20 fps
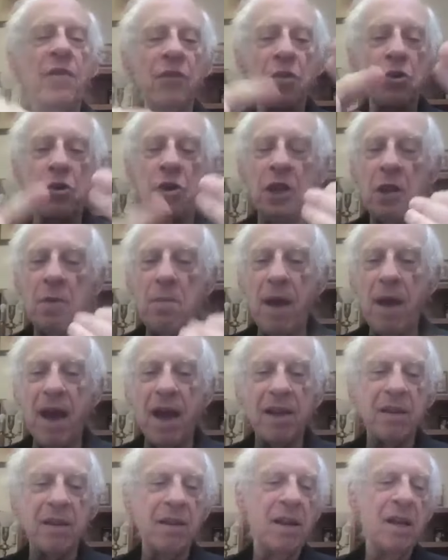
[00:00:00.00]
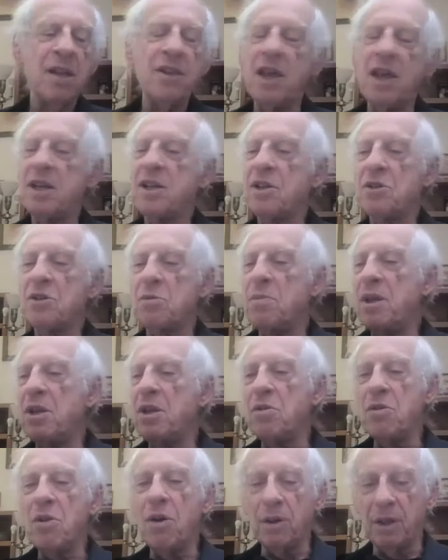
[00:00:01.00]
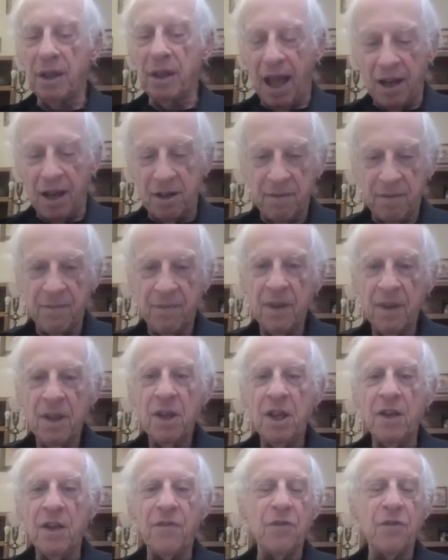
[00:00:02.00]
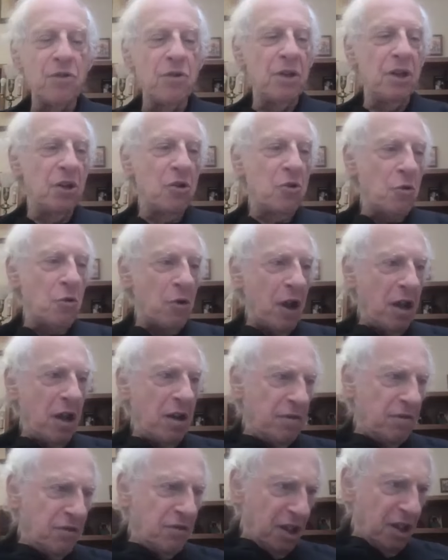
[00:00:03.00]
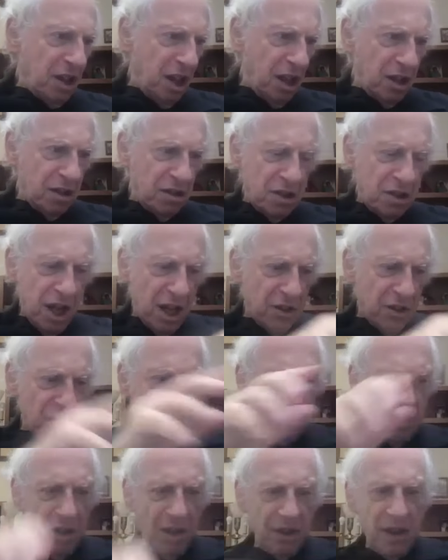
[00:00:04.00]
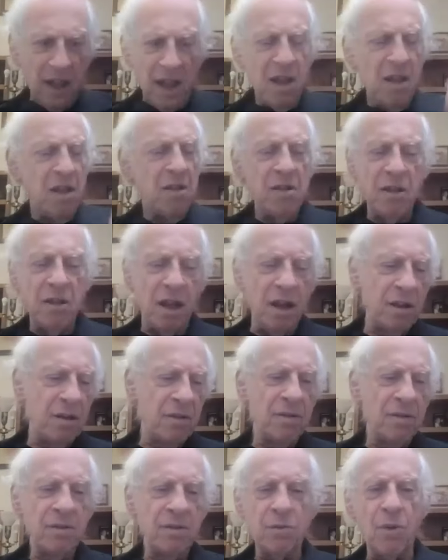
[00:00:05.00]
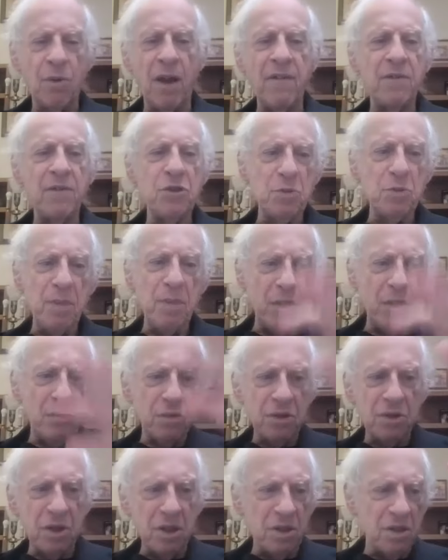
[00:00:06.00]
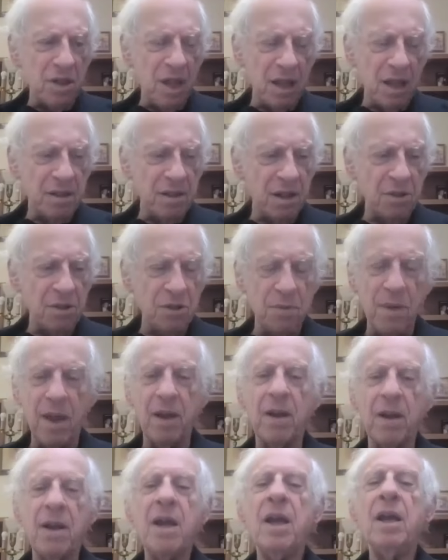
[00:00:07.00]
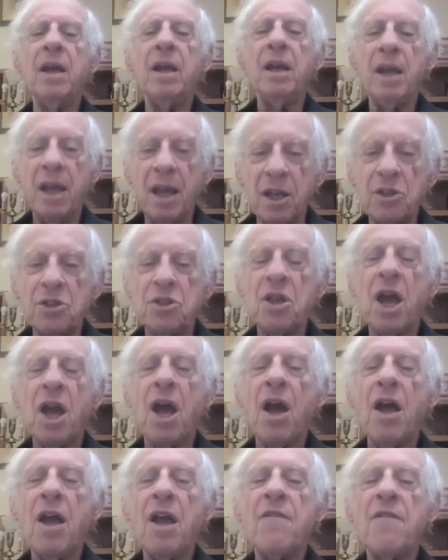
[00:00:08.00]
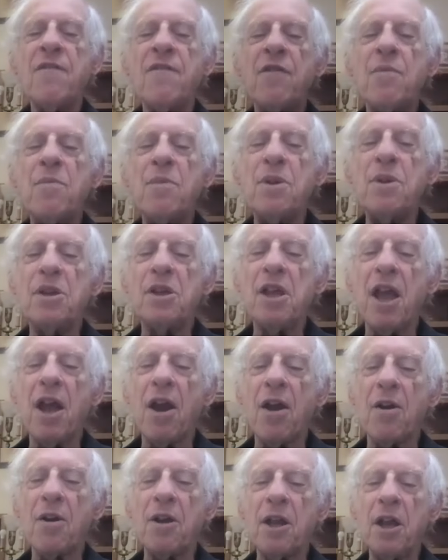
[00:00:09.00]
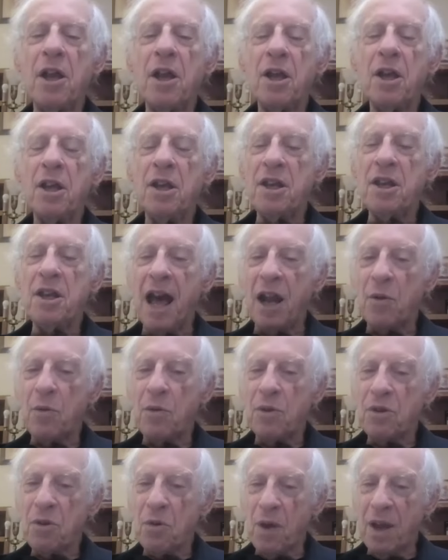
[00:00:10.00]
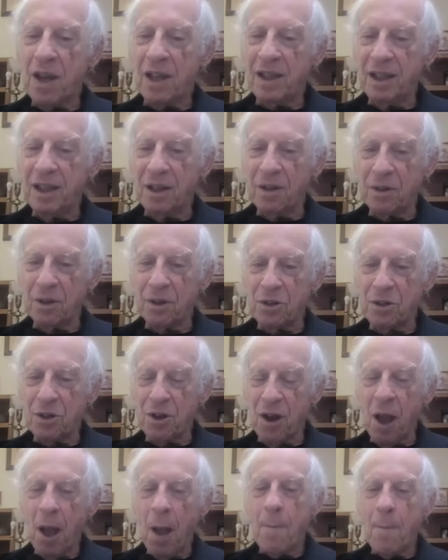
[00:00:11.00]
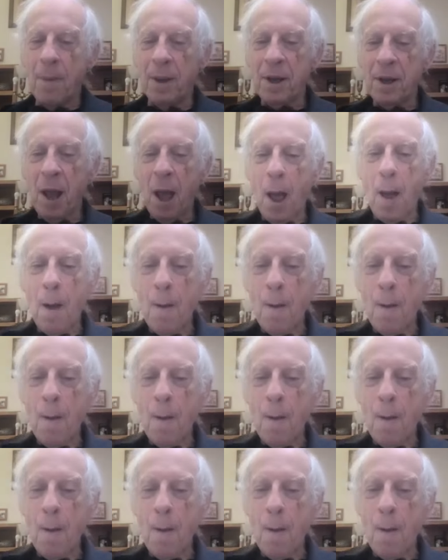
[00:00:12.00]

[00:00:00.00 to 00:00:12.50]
you're good in math, that doesn't mean you know a lot. If you're good in creative thinking and tests and all that, the Raven's matrices, that doesn't matter. It's familiarity, not with great literature, but